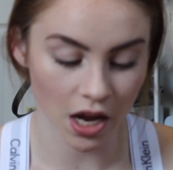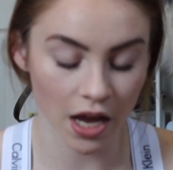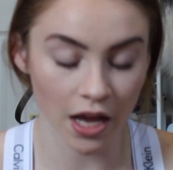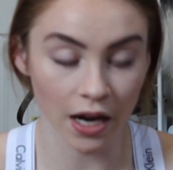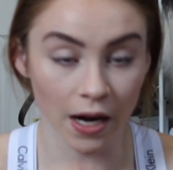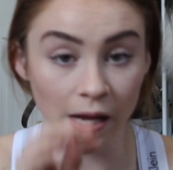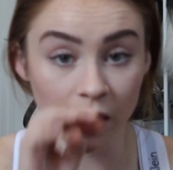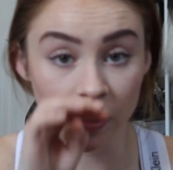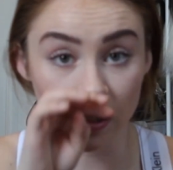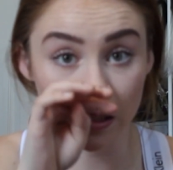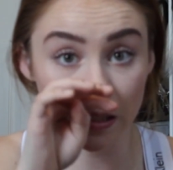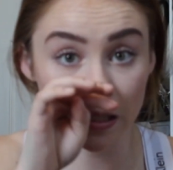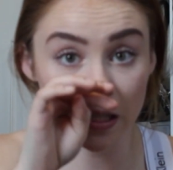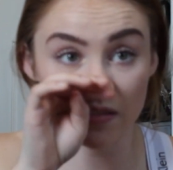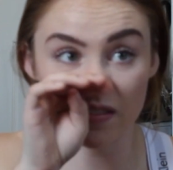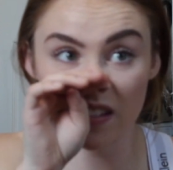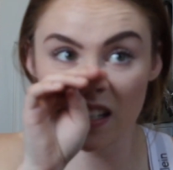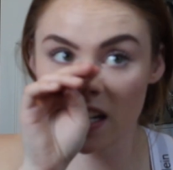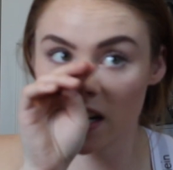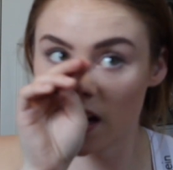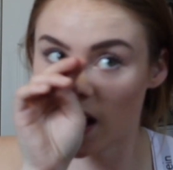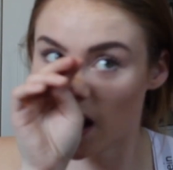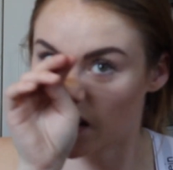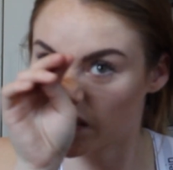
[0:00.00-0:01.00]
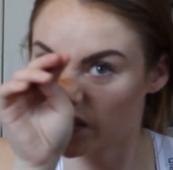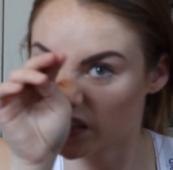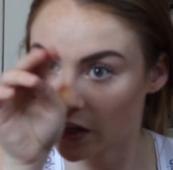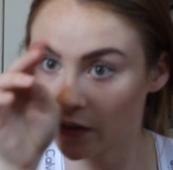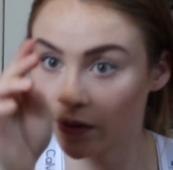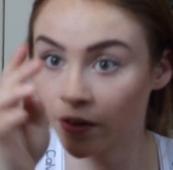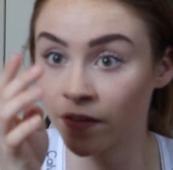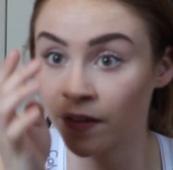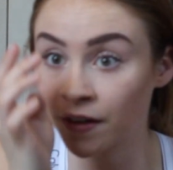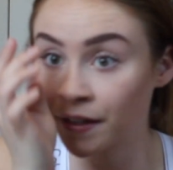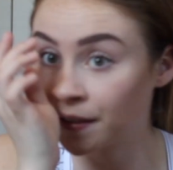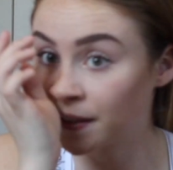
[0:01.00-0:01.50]
And I seem to not be
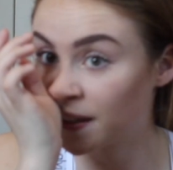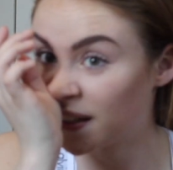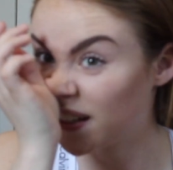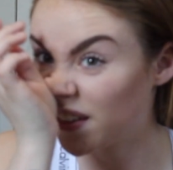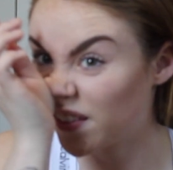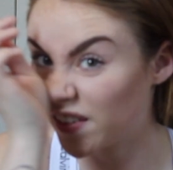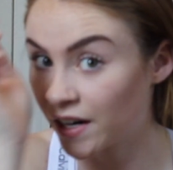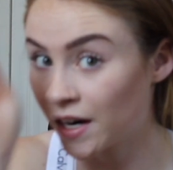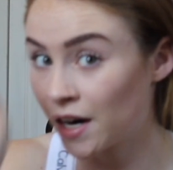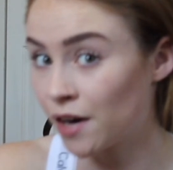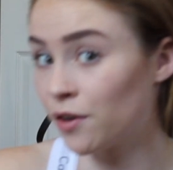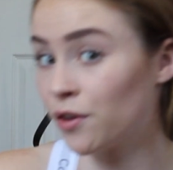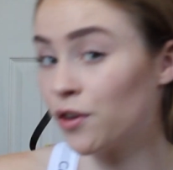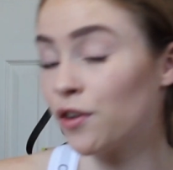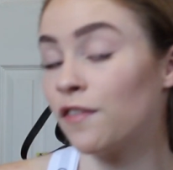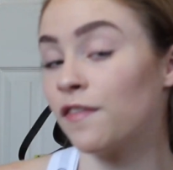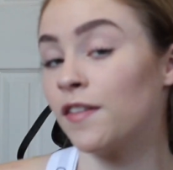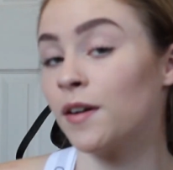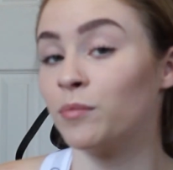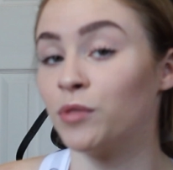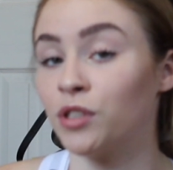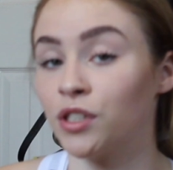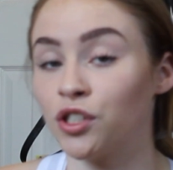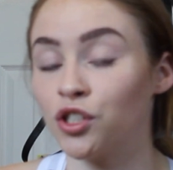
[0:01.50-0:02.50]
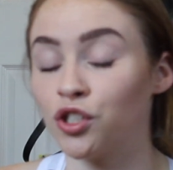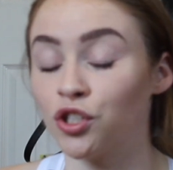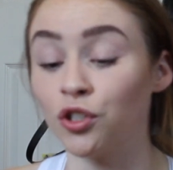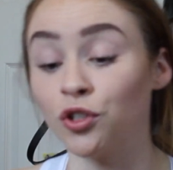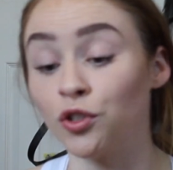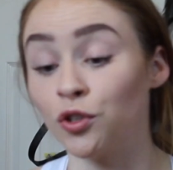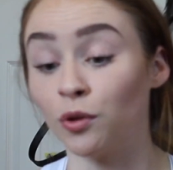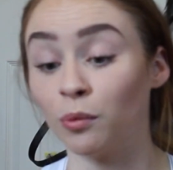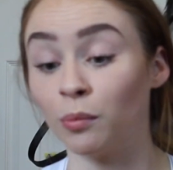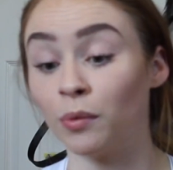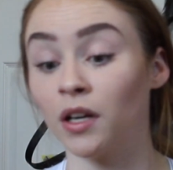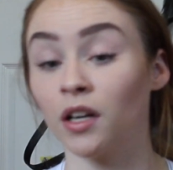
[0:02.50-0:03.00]
able to find it anywhere. I don't know if I'm just
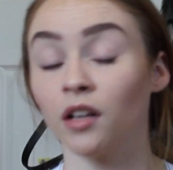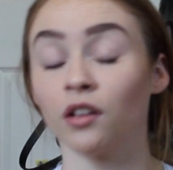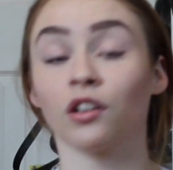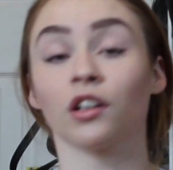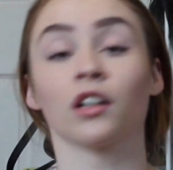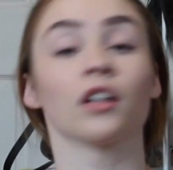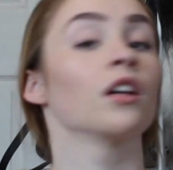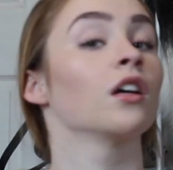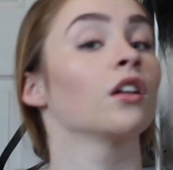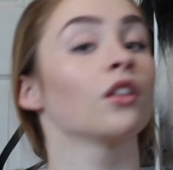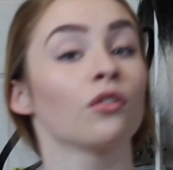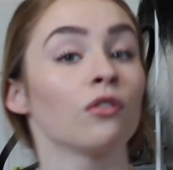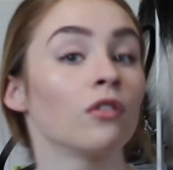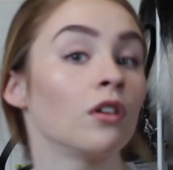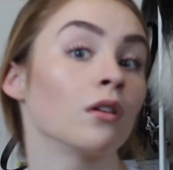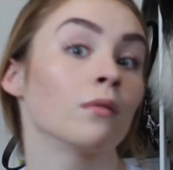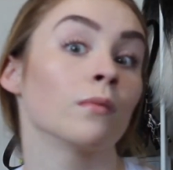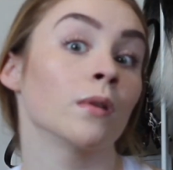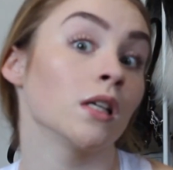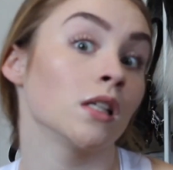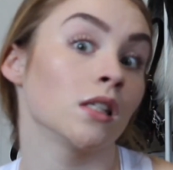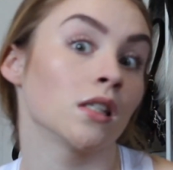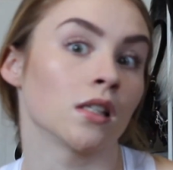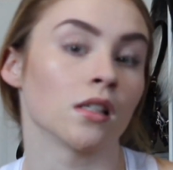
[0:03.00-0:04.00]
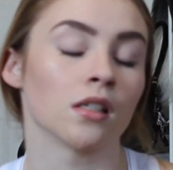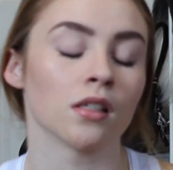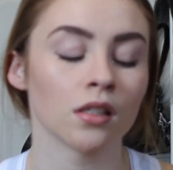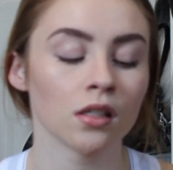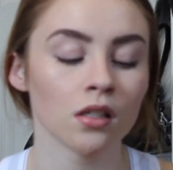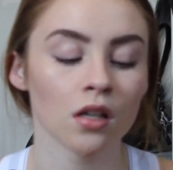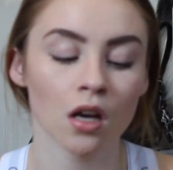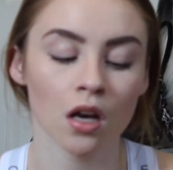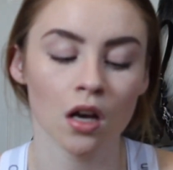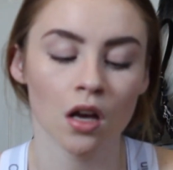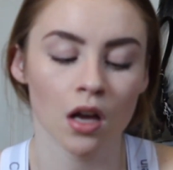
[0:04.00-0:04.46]
stupid and looking at the wrong places.